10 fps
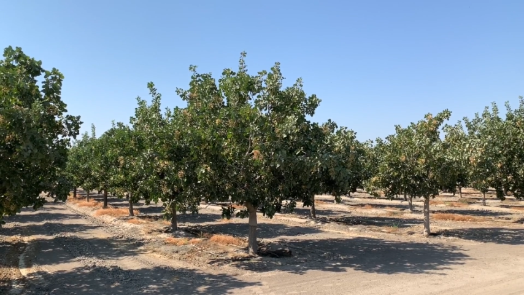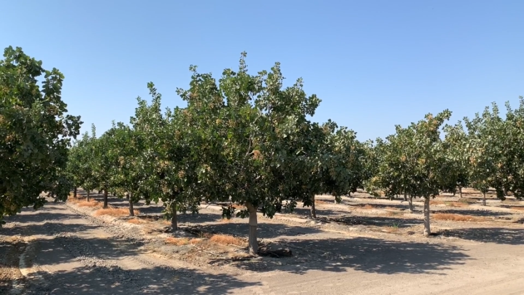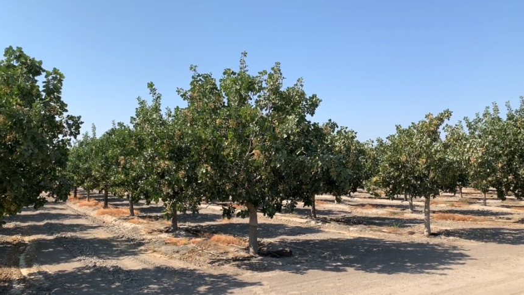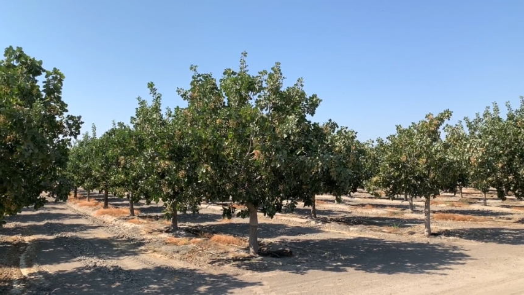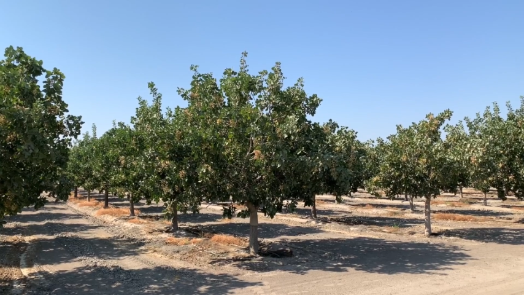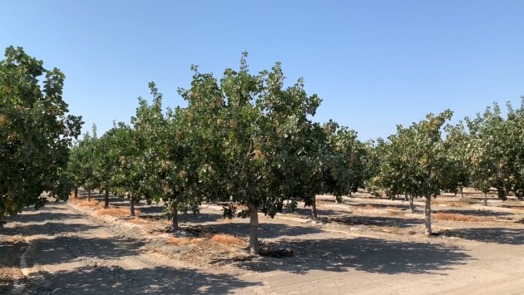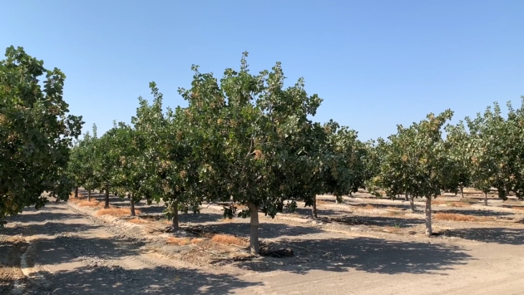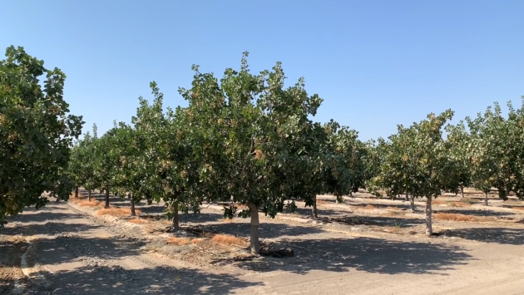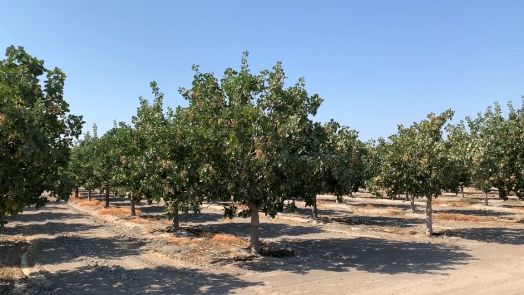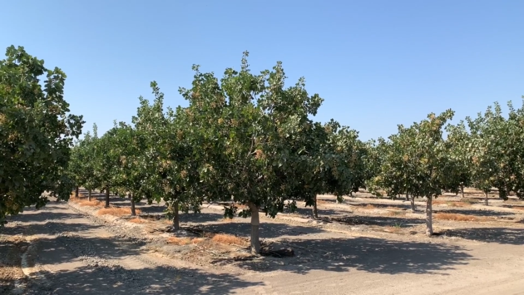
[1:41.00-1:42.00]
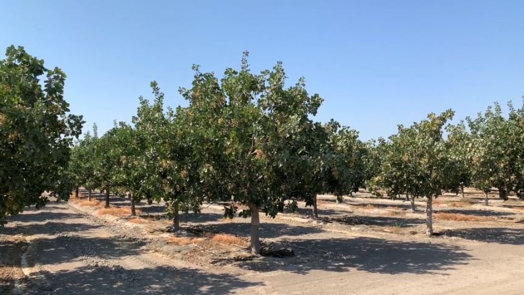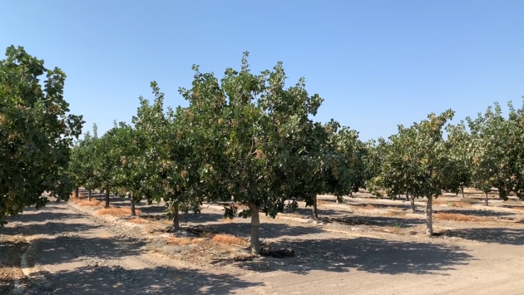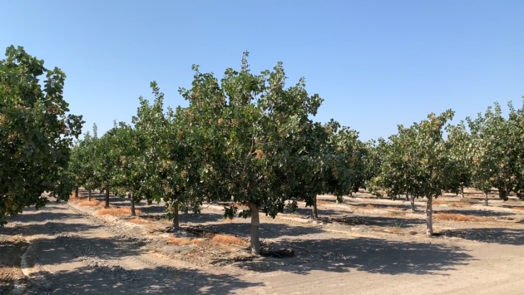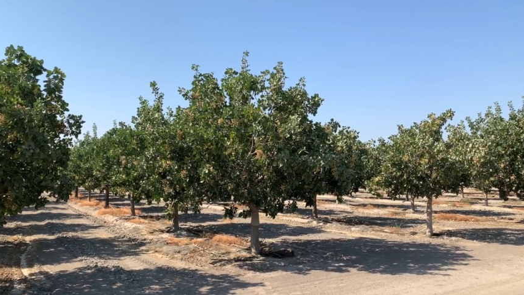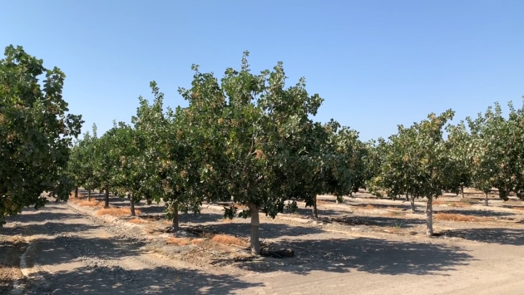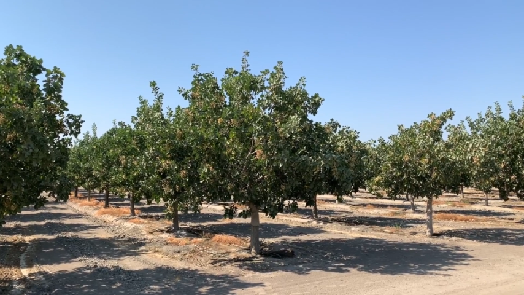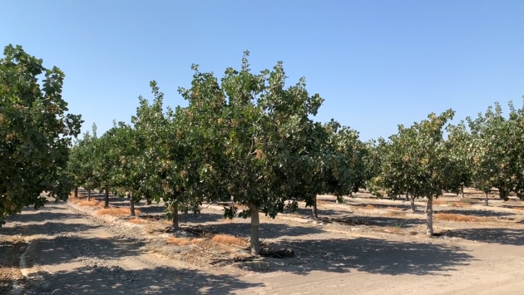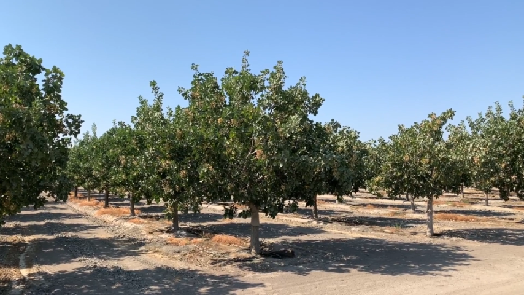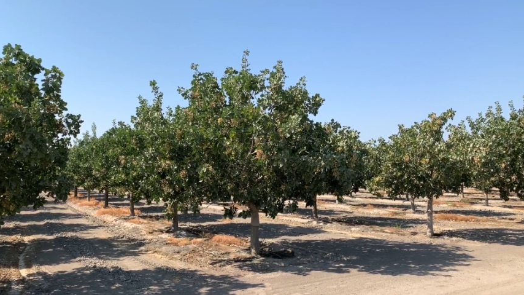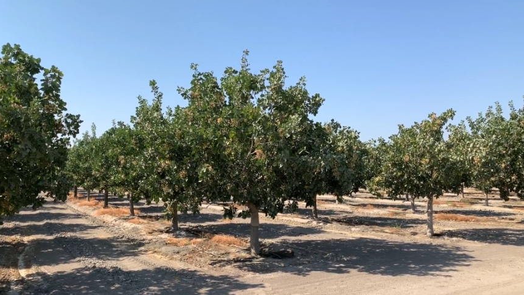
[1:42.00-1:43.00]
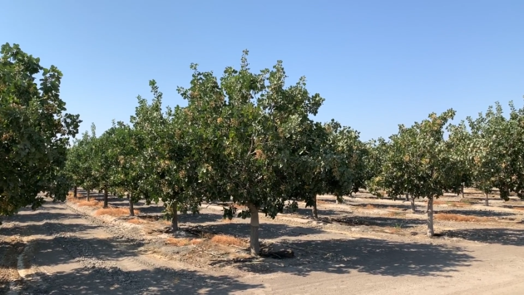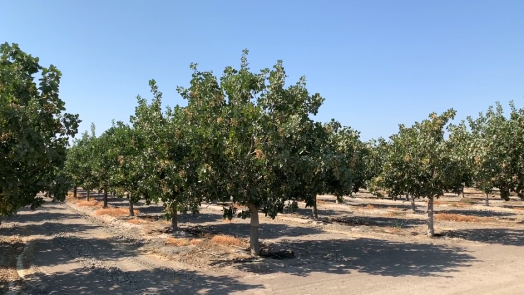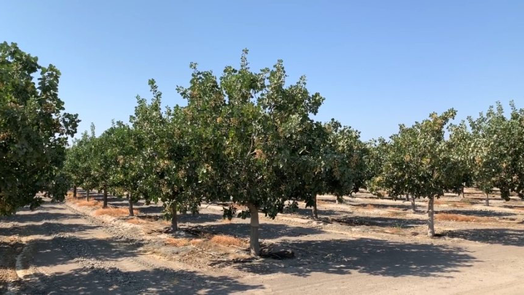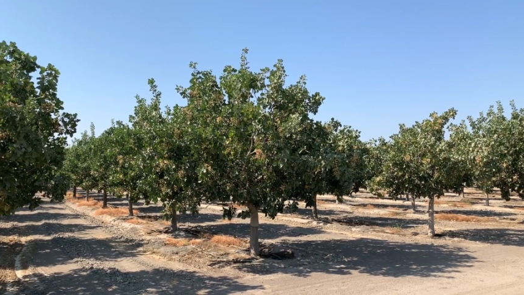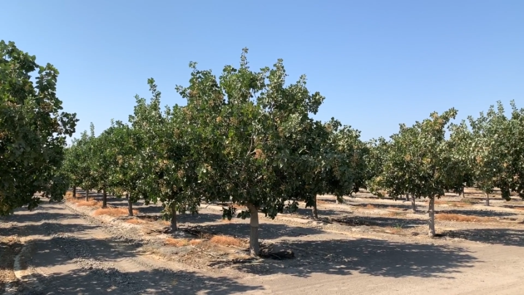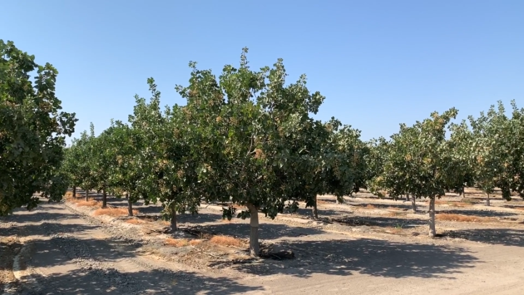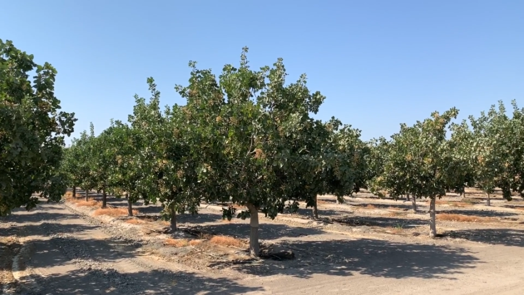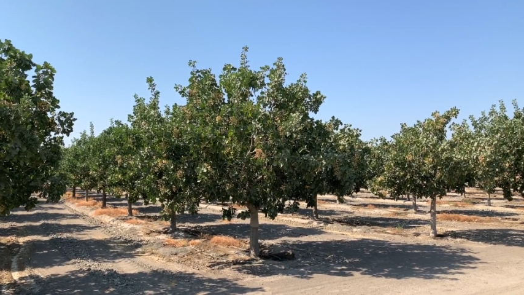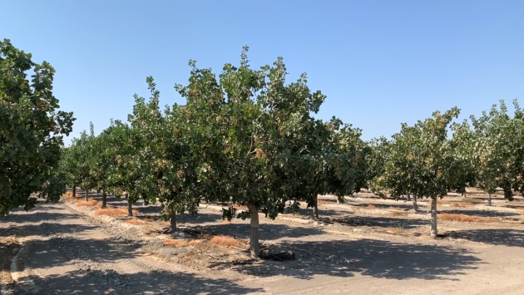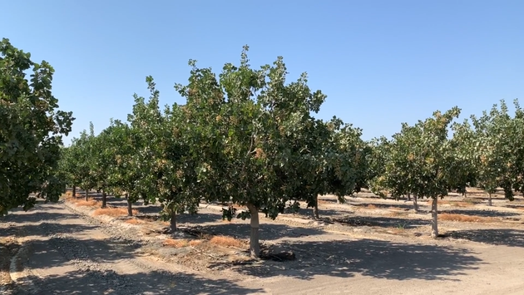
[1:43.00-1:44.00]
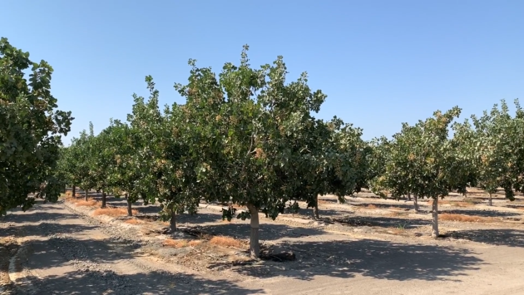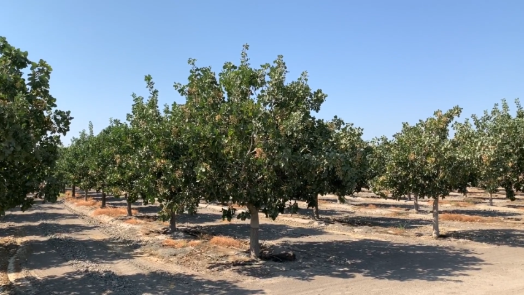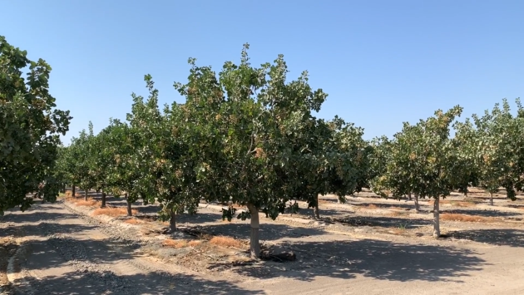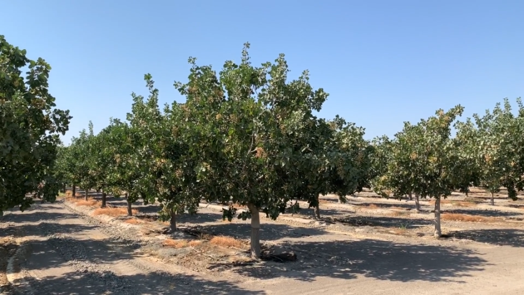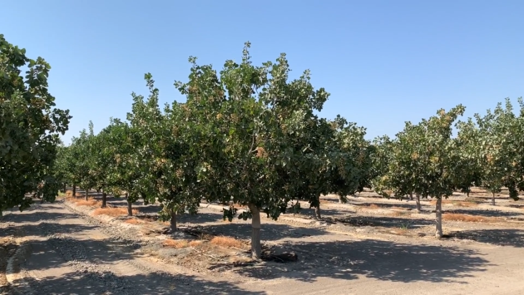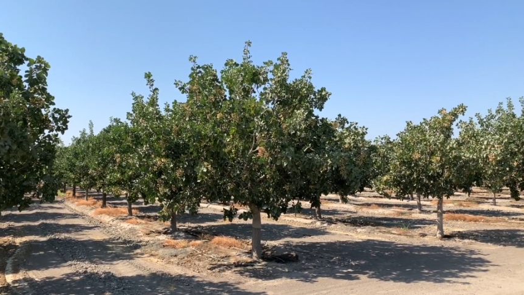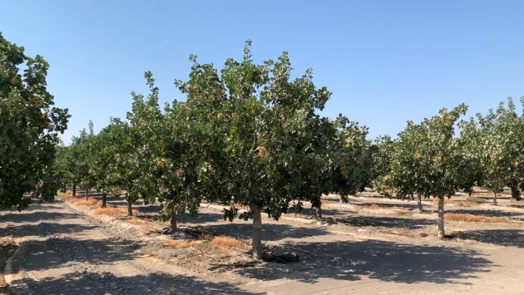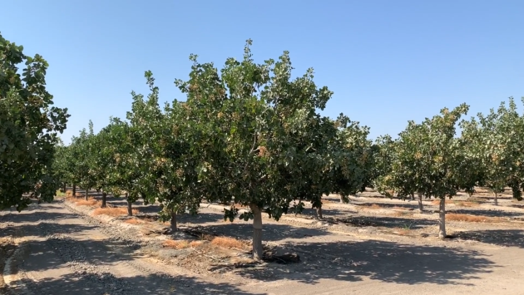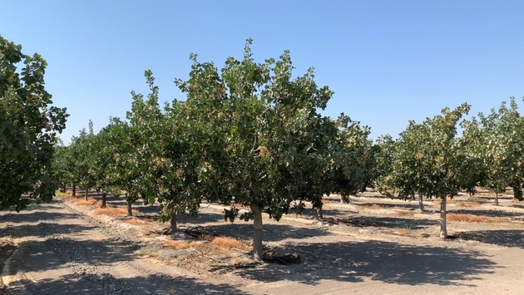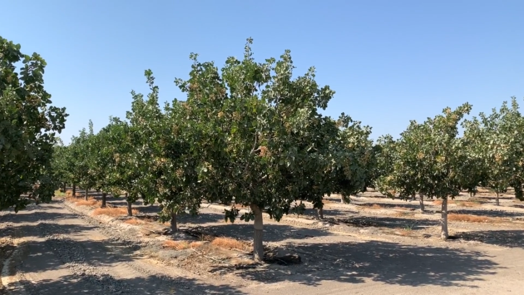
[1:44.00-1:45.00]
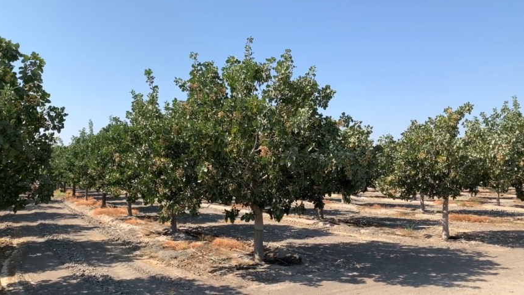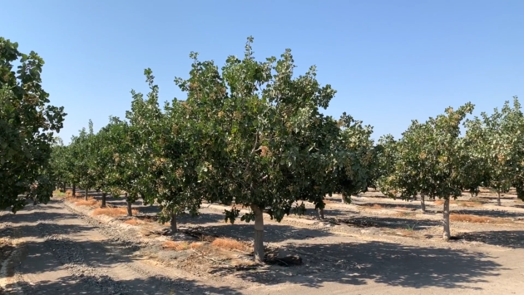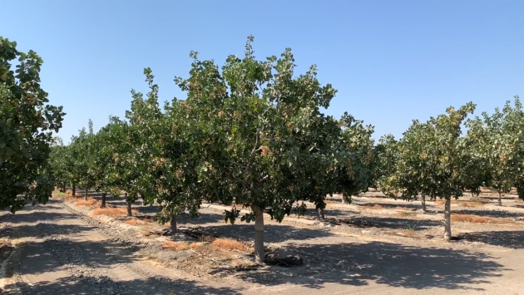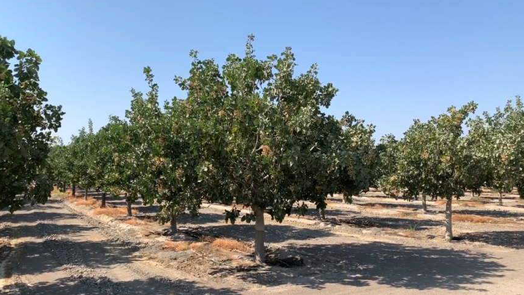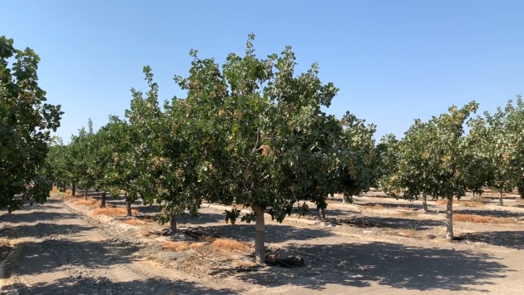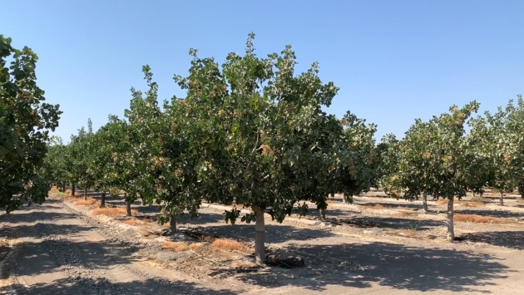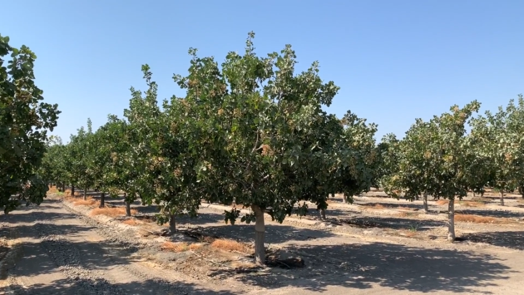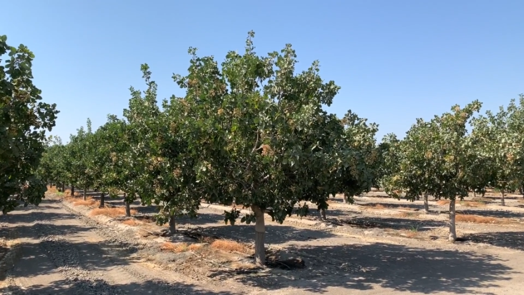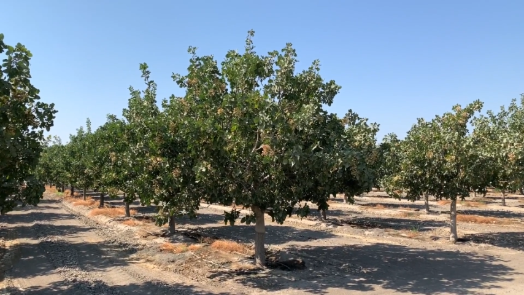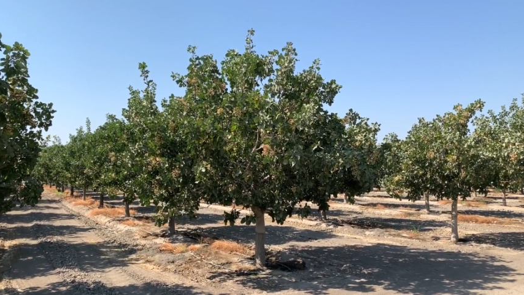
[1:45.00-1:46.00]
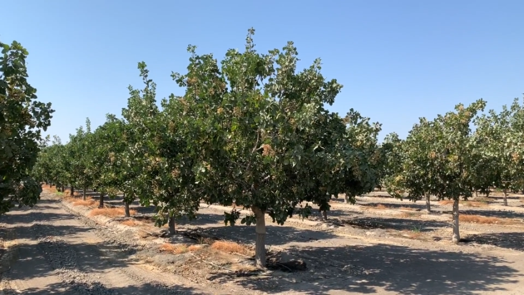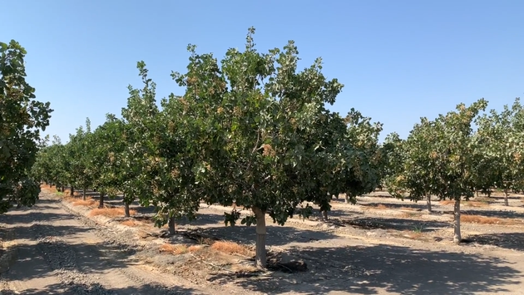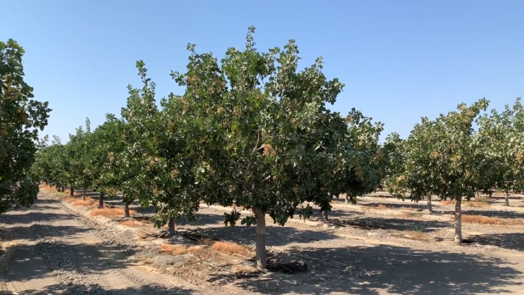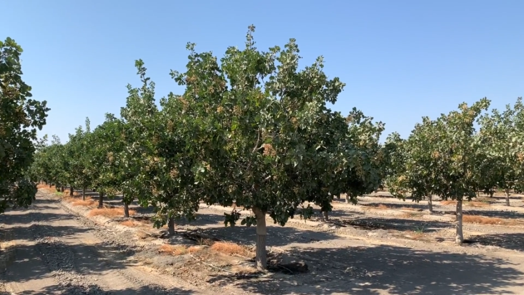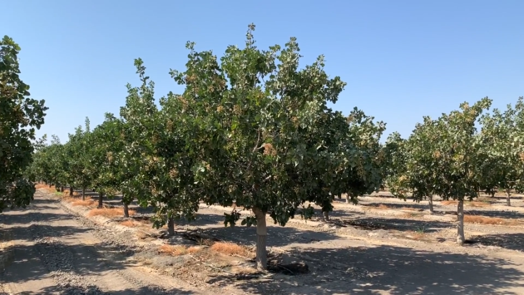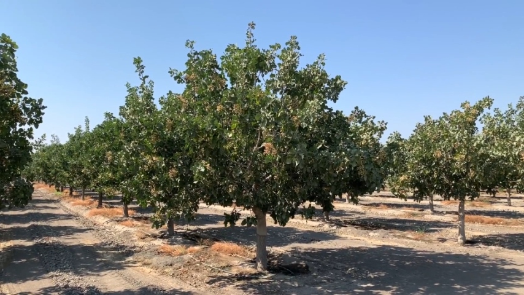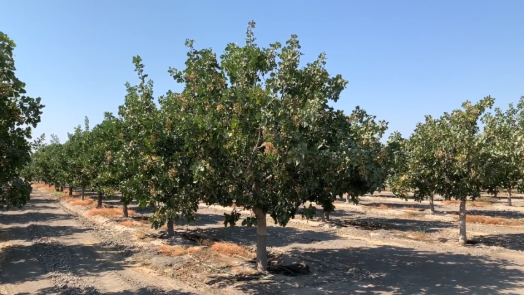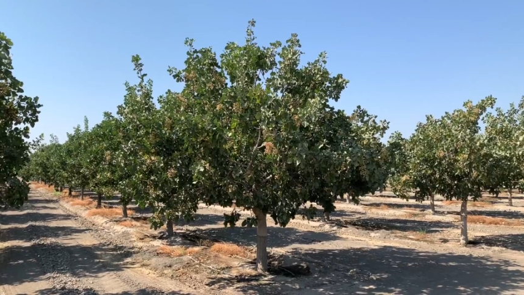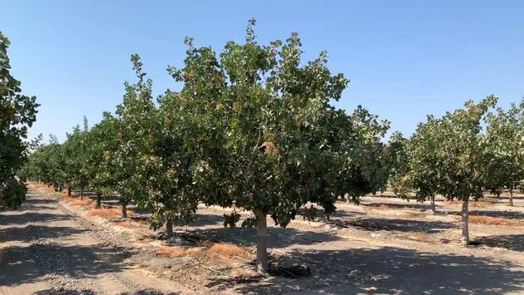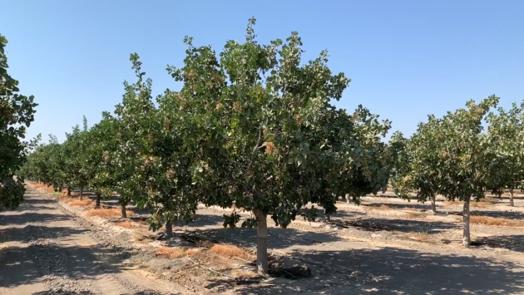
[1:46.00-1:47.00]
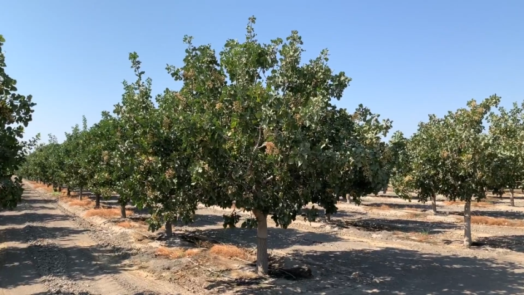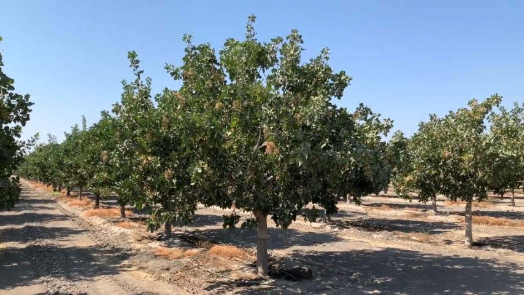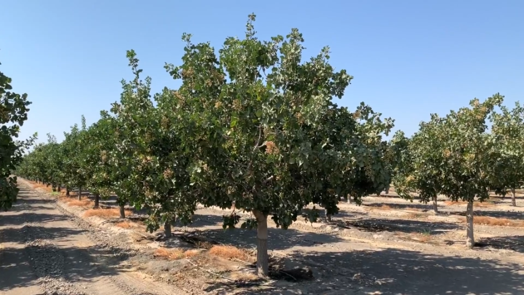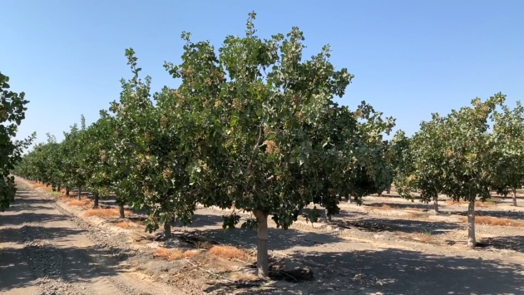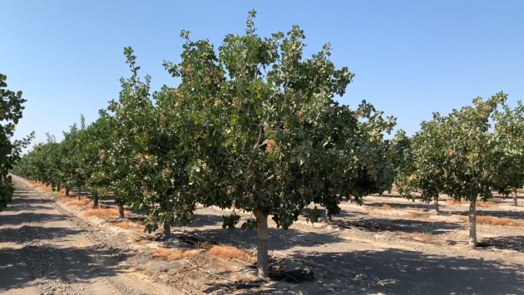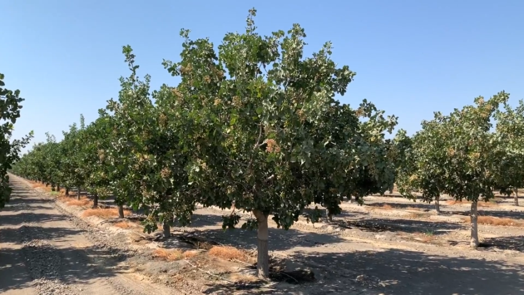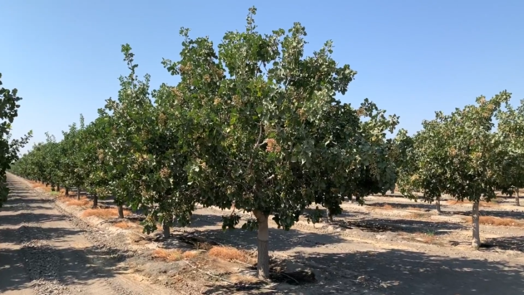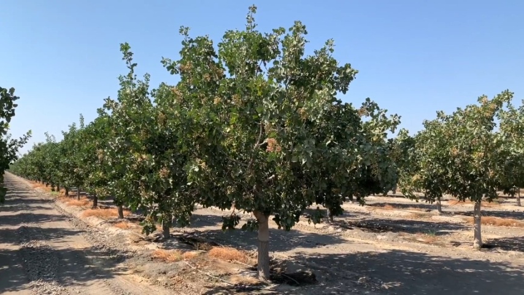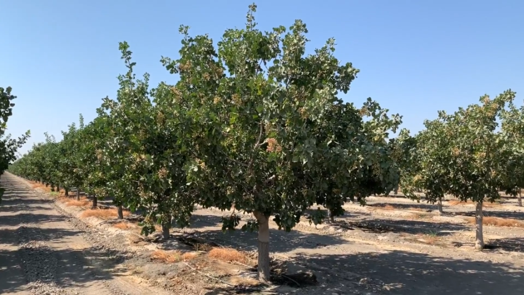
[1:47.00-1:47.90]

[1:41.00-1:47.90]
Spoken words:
Nobody's mouth can be seen.